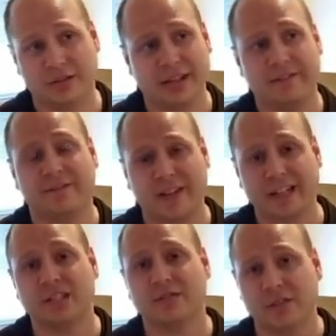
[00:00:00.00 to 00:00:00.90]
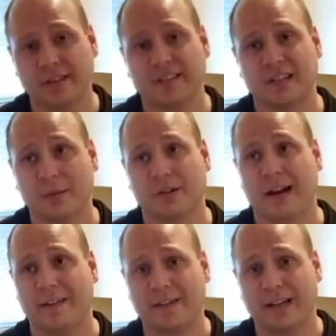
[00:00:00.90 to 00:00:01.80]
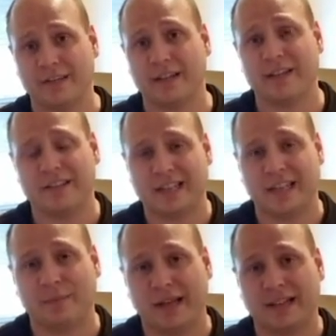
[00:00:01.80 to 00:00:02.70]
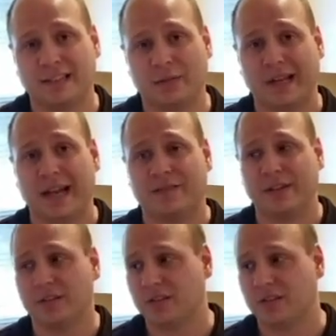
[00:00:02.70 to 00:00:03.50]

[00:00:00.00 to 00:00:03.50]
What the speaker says: it fits for this demographic and the tenant base that we have here.